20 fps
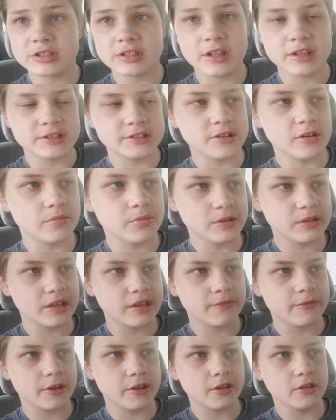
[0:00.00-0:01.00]
and they still
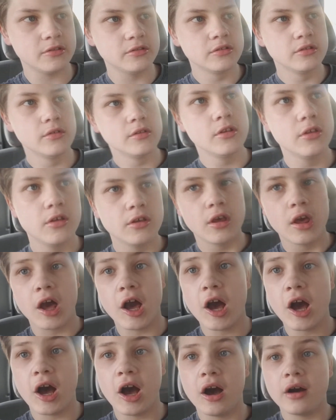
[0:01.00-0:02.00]
believe in
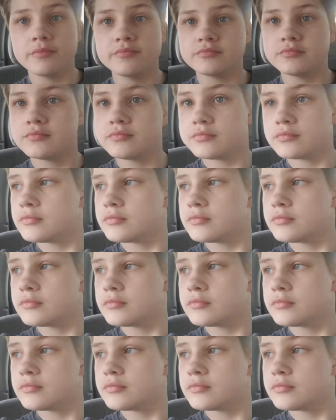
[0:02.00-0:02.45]
um,